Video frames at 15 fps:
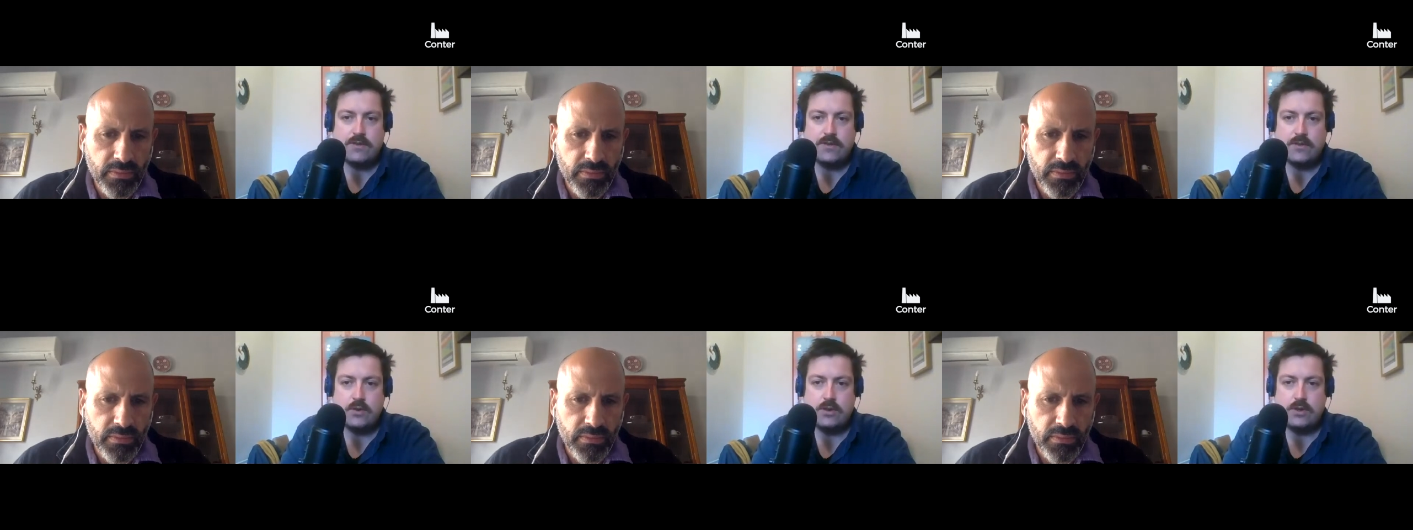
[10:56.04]

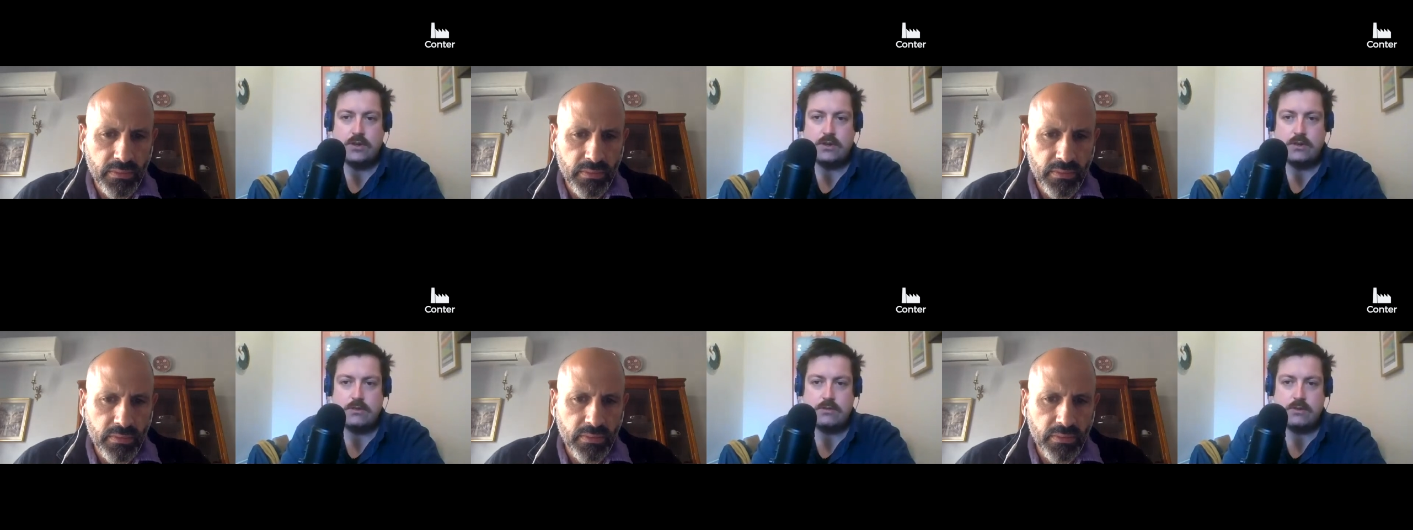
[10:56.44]

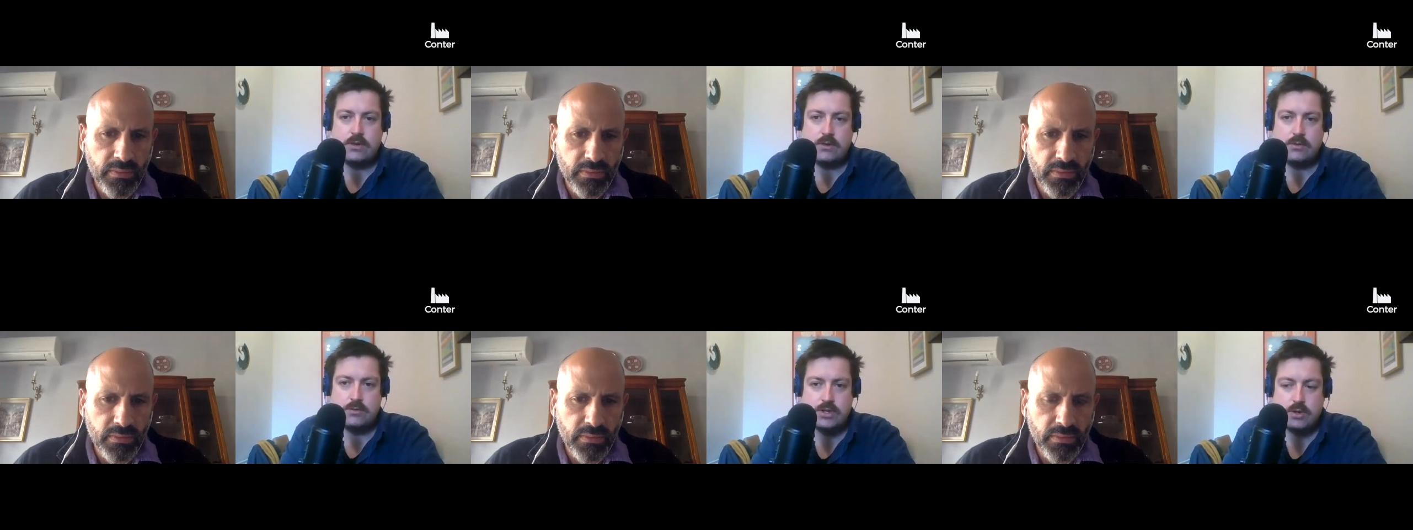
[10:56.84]
Speaker 1: for
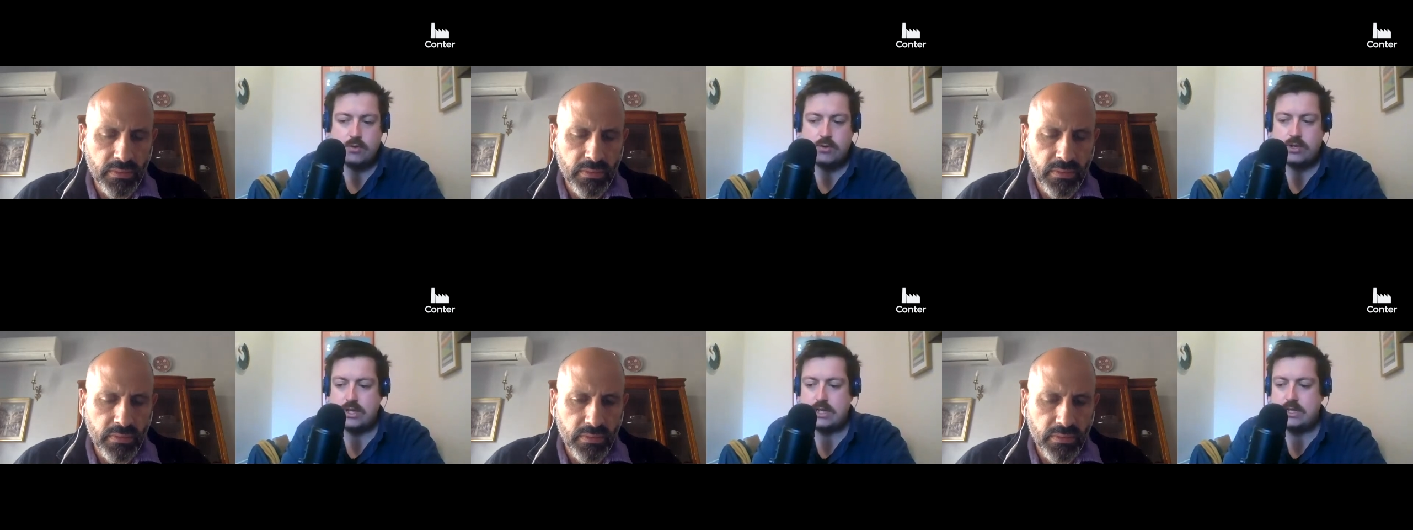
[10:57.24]
you know
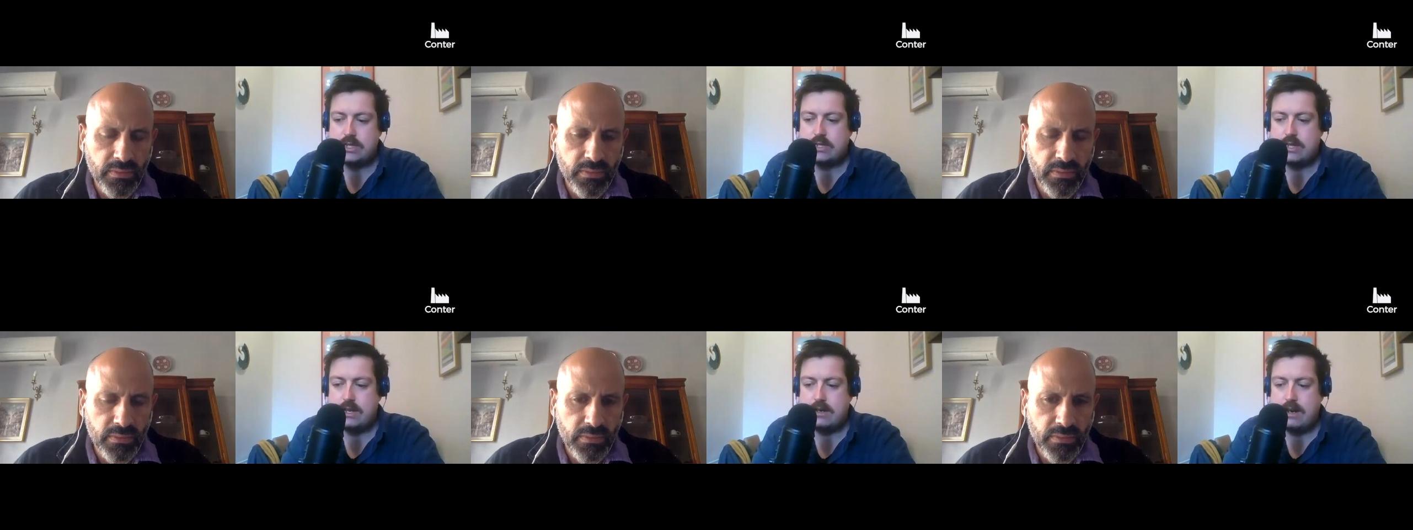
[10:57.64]

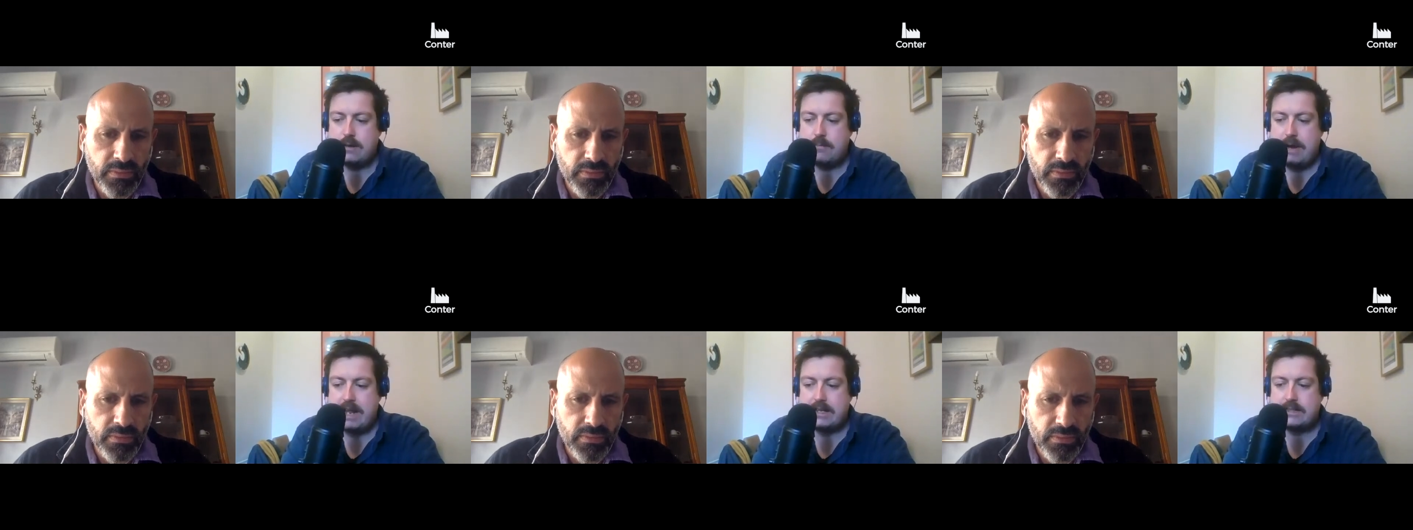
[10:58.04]
socialists and,
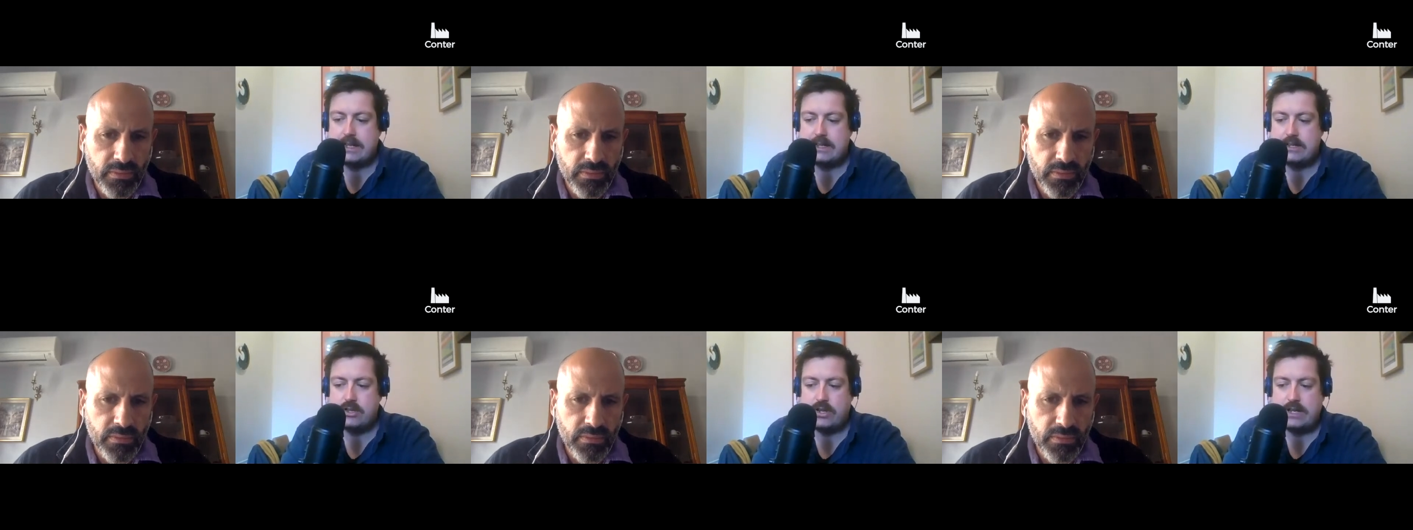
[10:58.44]
and
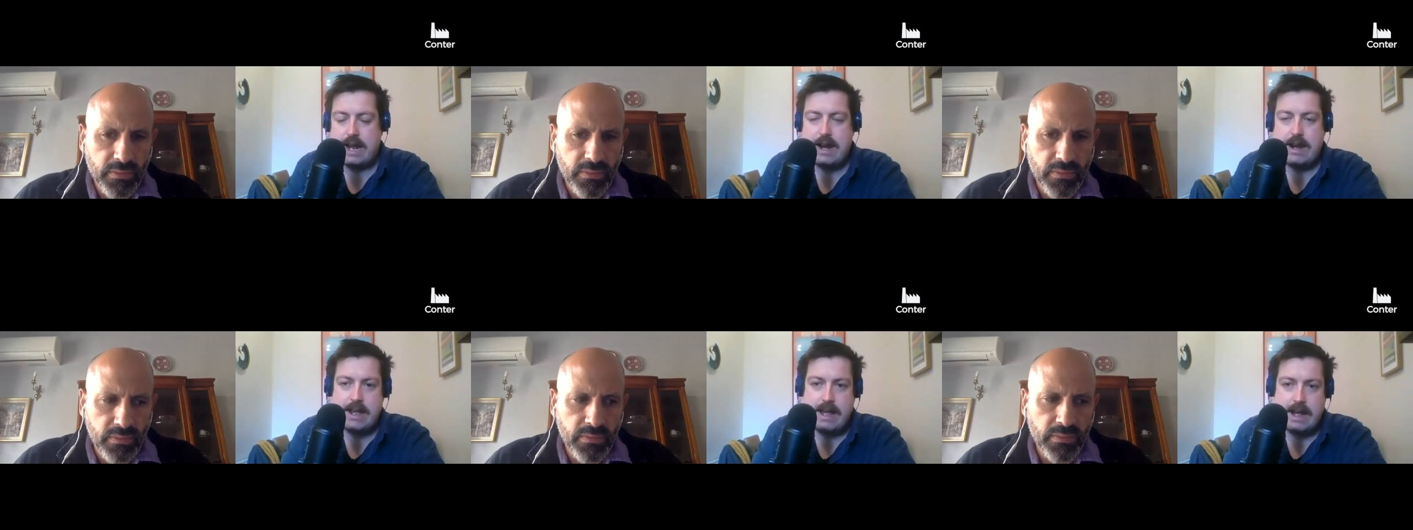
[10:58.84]
Palestine
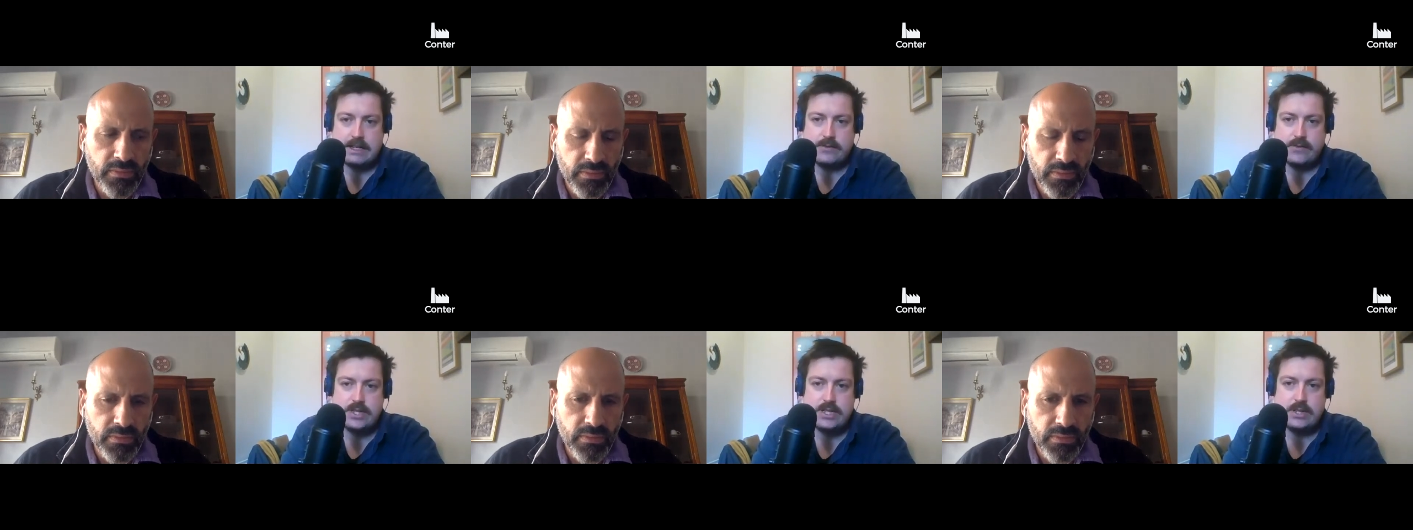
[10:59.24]
solidarity
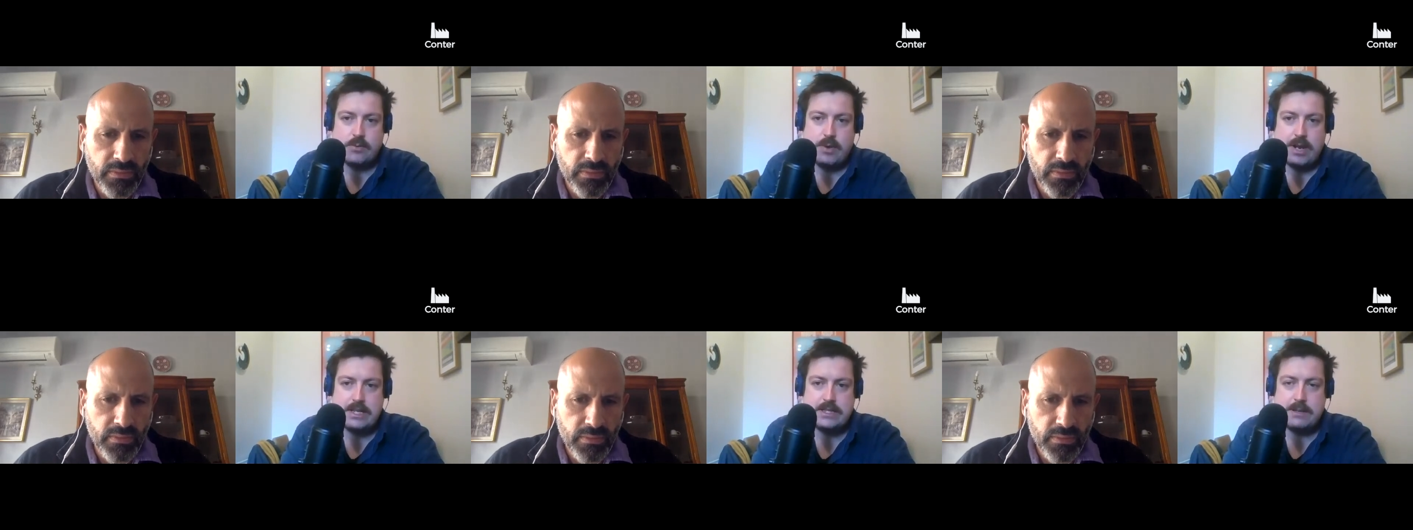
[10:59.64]
activists in
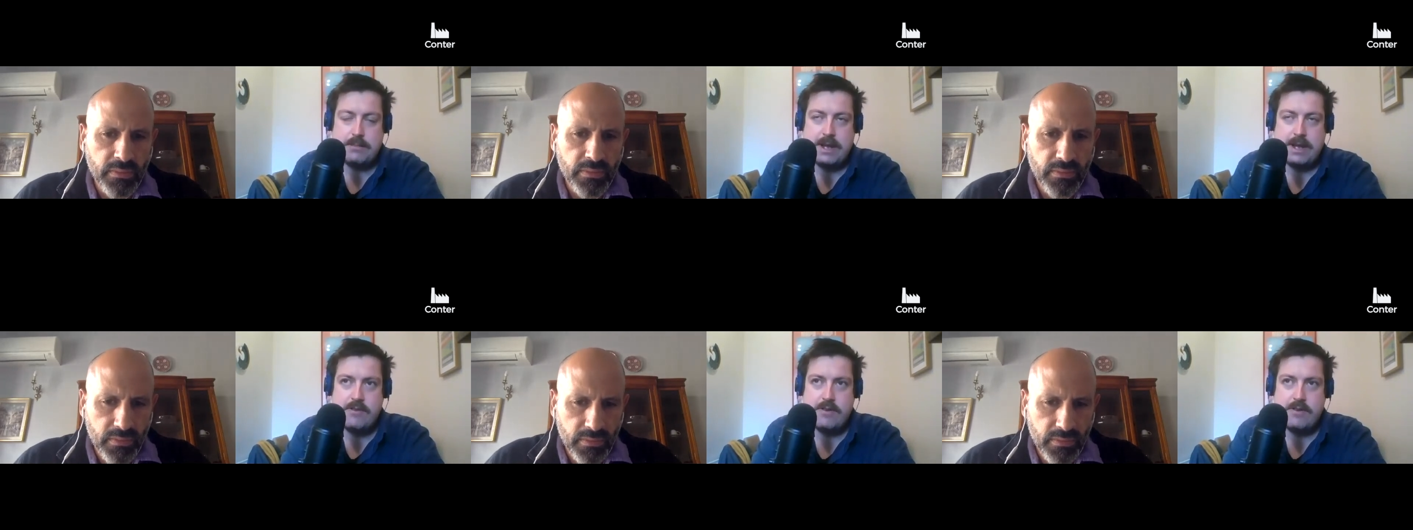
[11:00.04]
the West to bear